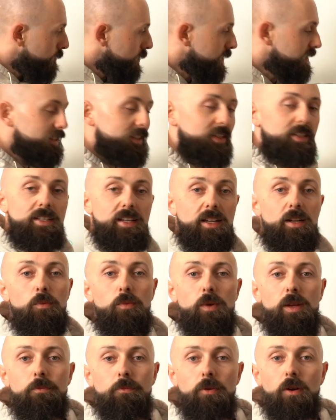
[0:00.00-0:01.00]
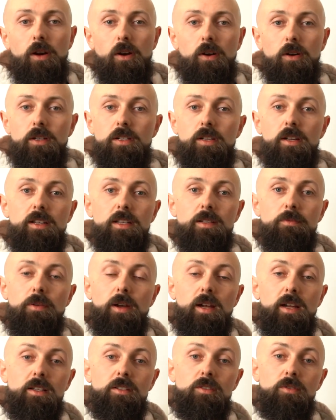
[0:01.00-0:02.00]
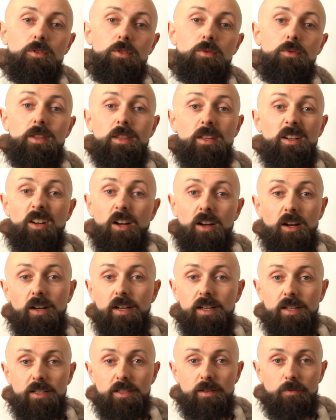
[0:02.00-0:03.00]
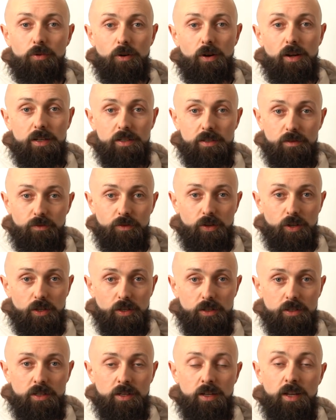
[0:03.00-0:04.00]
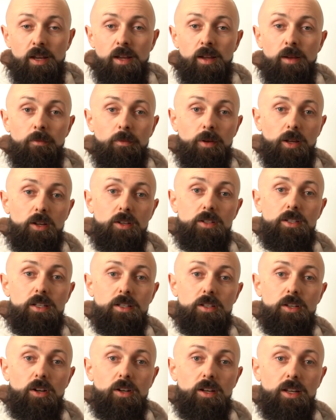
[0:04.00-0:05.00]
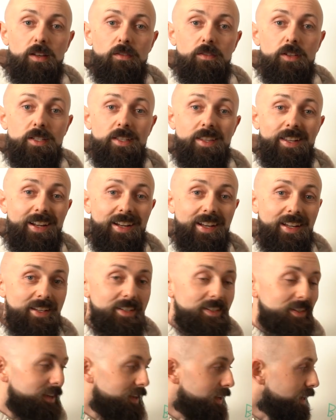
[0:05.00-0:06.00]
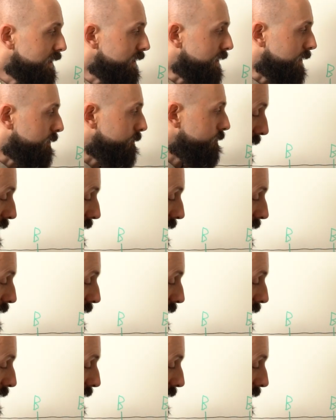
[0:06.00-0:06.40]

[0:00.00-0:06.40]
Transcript: but instead we prioritize parcels with the highest price first because it's going to give us the least gain.